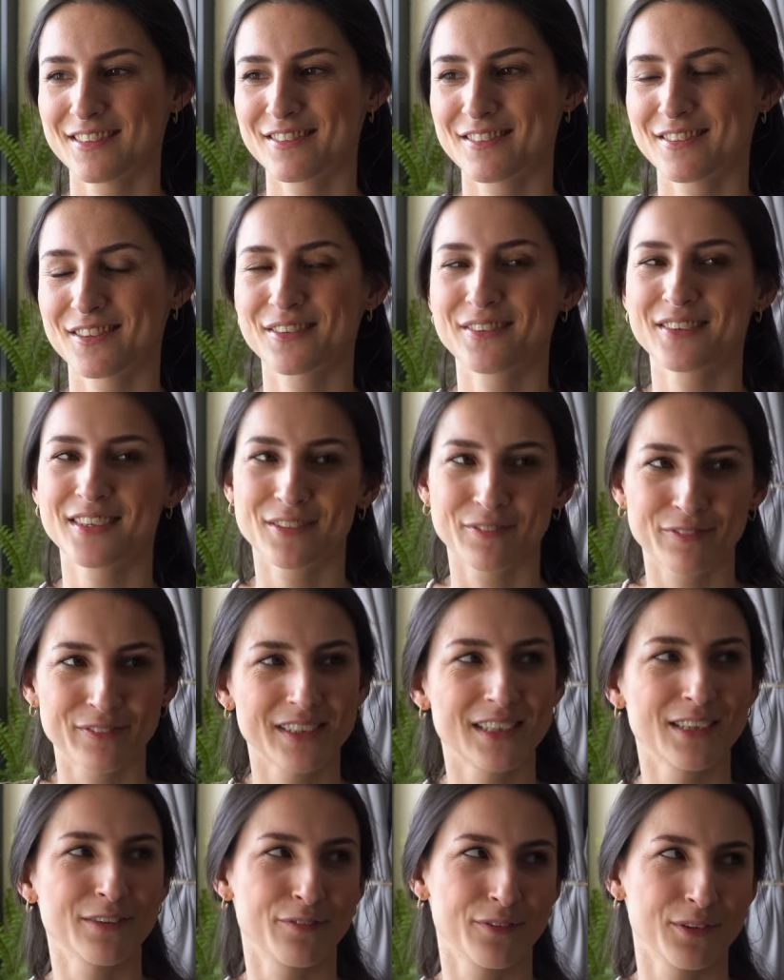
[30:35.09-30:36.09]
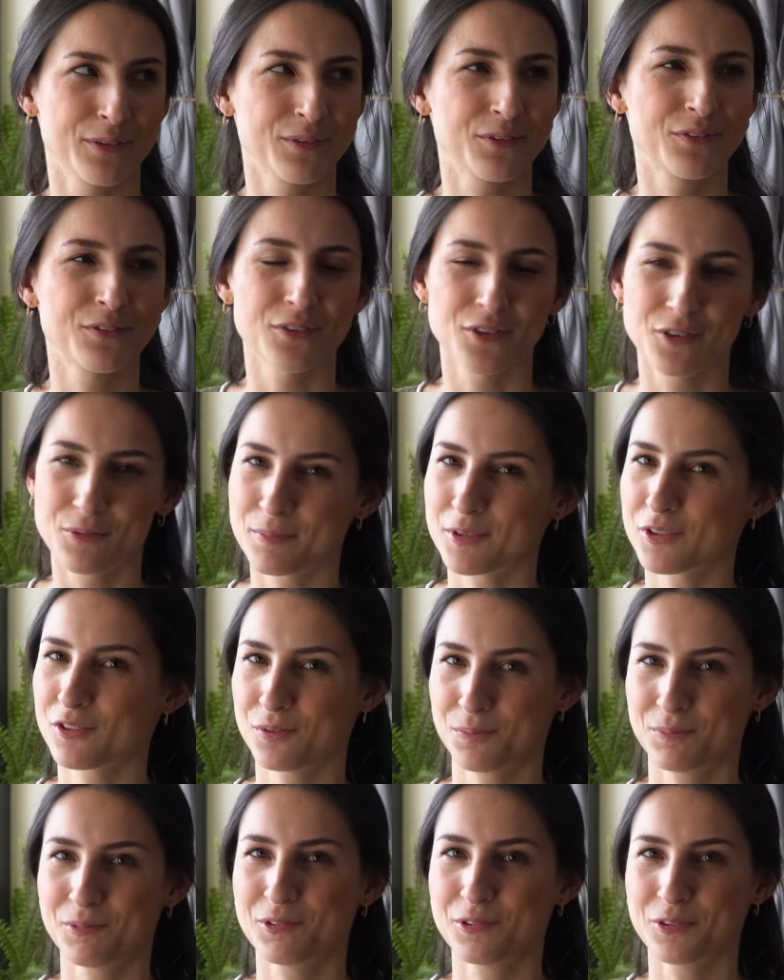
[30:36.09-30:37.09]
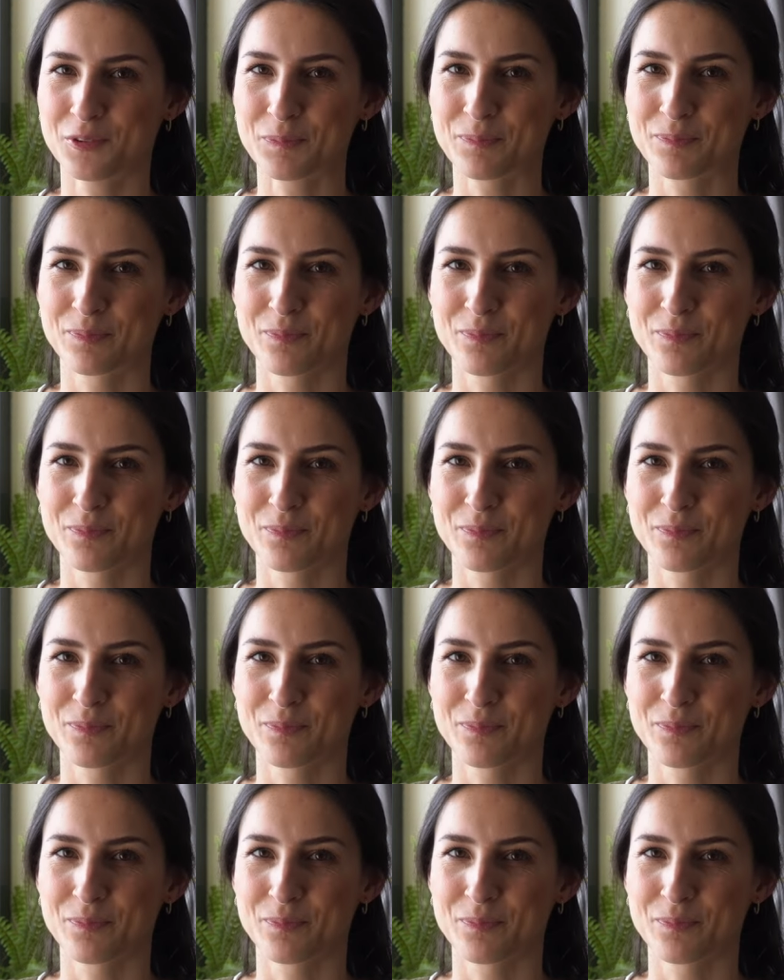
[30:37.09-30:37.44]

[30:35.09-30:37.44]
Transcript: So it really feels so much more